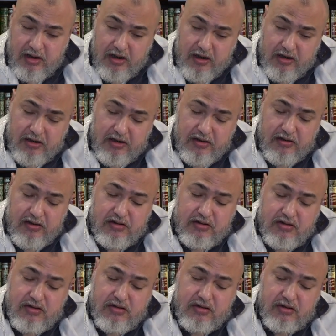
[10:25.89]

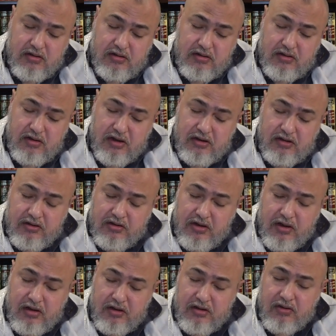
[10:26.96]
anchors the
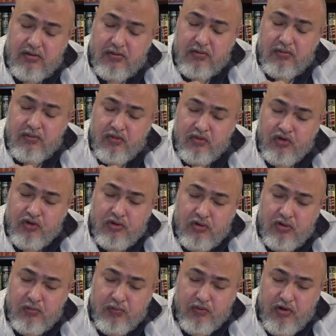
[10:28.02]
entire
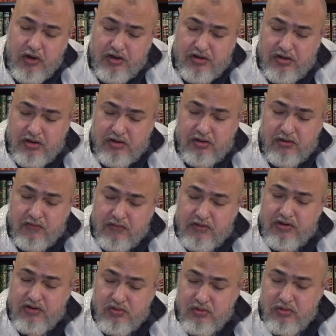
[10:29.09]
moral project of the
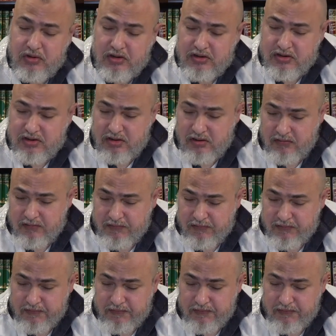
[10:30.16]
surah itself,